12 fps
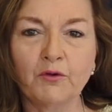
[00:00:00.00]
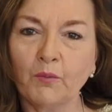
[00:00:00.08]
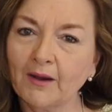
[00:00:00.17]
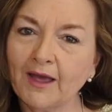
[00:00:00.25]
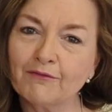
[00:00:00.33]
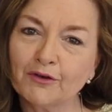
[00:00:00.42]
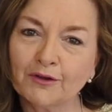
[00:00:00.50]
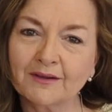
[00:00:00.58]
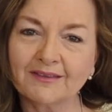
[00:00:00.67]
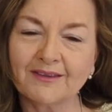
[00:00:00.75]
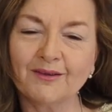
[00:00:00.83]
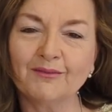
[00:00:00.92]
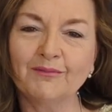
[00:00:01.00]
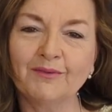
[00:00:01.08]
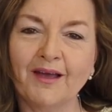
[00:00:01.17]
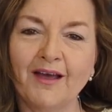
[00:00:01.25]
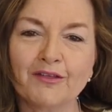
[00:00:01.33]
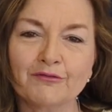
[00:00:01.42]
if you want to have a look at them,
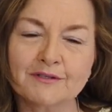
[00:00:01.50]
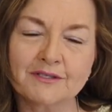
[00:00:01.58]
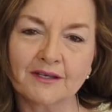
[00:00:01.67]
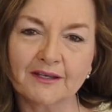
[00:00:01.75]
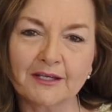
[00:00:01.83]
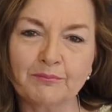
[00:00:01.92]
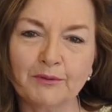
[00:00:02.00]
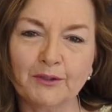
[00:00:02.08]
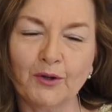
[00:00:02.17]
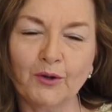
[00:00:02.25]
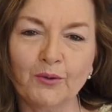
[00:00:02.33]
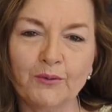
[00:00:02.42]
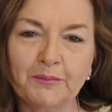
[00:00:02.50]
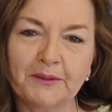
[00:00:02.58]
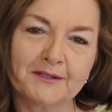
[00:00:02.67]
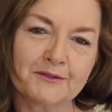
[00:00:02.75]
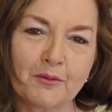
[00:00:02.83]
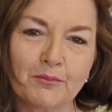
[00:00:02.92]
uh, there is a link below
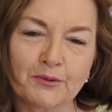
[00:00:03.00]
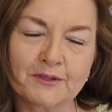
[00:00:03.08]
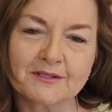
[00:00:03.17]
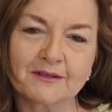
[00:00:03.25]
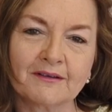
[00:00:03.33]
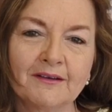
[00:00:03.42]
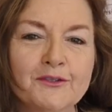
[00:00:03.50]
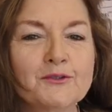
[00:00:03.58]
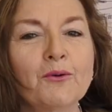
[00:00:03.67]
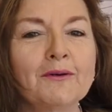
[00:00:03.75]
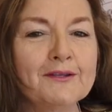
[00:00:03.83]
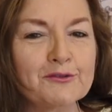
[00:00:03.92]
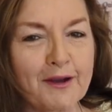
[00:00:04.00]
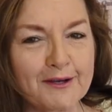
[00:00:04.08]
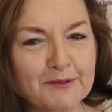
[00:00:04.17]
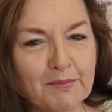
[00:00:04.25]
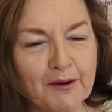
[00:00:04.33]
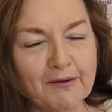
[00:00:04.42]
because our books are totally
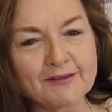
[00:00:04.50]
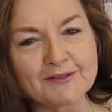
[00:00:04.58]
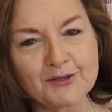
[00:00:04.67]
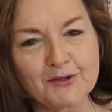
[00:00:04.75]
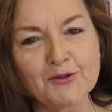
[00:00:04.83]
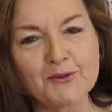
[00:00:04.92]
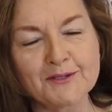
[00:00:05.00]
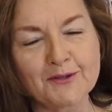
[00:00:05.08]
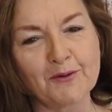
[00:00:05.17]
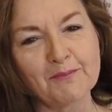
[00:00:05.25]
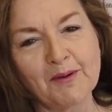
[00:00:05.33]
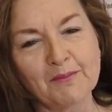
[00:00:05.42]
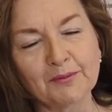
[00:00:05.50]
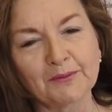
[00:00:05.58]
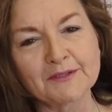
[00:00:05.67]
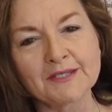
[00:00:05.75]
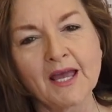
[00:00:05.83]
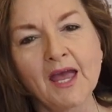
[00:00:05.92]
transparent to you as our
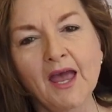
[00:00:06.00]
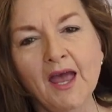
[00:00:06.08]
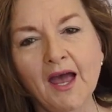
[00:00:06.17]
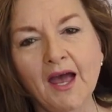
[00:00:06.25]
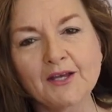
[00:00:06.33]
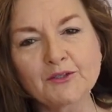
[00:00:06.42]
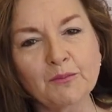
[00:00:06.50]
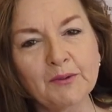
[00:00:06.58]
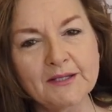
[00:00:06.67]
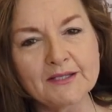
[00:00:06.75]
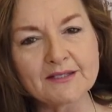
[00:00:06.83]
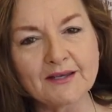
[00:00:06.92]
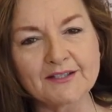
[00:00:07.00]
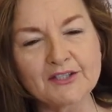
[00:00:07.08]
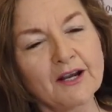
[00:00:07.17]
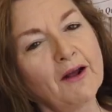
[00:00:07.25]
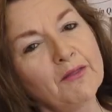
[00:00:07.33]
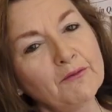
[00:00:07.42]
members. Uh, so please uh,
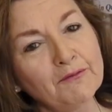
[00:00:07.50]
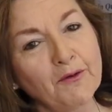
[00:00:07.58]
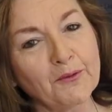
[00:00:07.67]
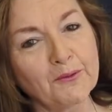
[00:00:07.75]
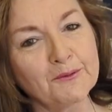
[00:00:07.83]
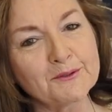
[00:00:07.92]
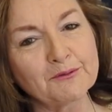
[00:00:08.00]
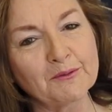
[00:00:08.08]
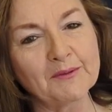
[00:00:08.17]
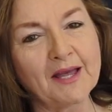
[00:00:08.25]
check out the photos from